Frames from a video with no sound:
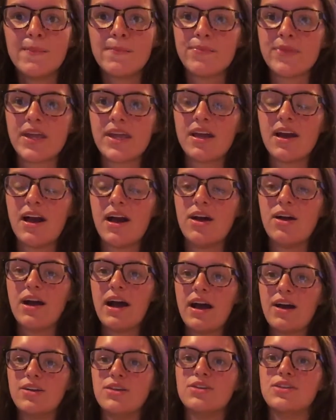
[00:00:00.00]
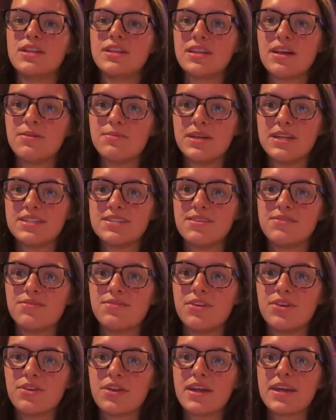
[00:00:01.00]
Like, how do you think that makes him
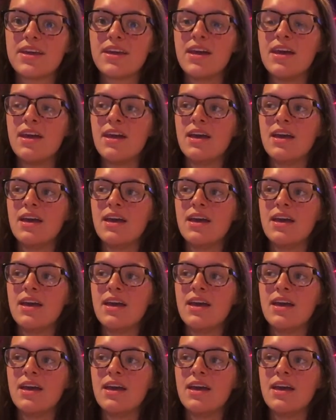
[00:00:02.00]
feel? Like,